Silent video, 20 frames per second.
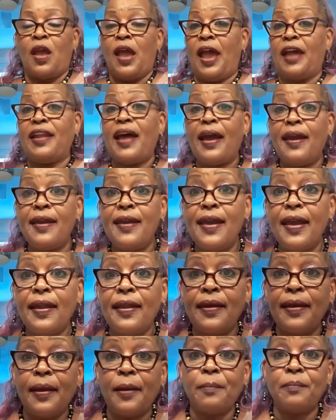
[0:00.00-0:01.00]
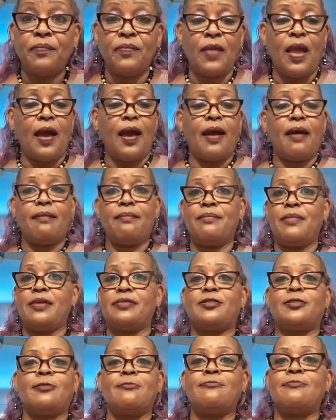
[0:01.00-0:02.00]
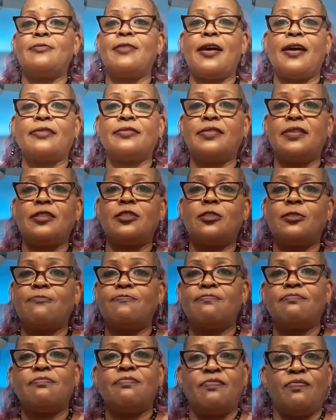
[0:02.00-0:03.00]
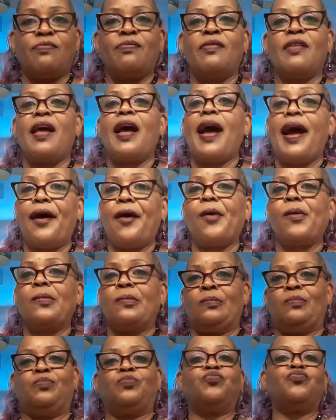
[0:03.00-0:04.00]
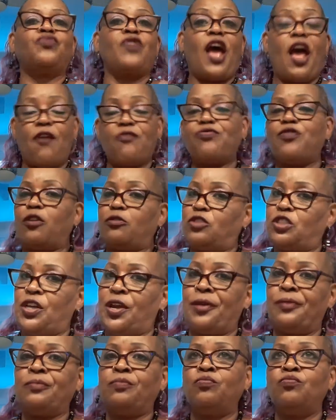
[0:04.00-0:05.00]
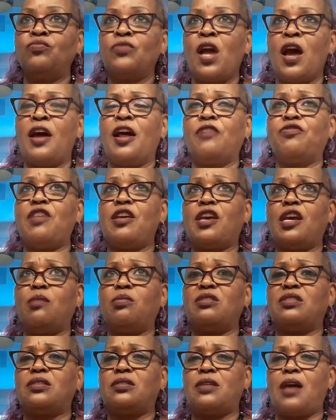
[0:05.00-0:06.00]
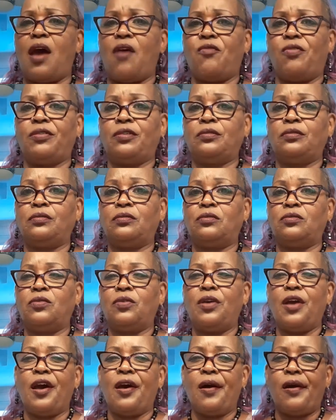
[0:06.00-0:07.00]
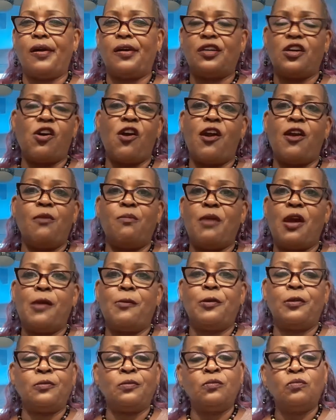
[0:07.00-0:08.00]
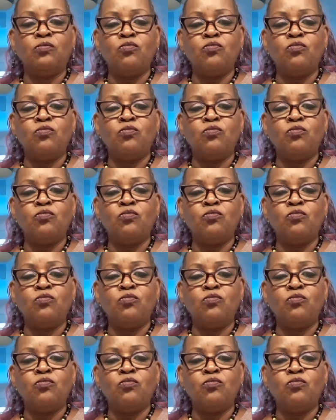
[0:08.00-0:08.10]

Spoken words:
And I hit him. I must have knocked his out at 13. I think he was 7, 8 maybe.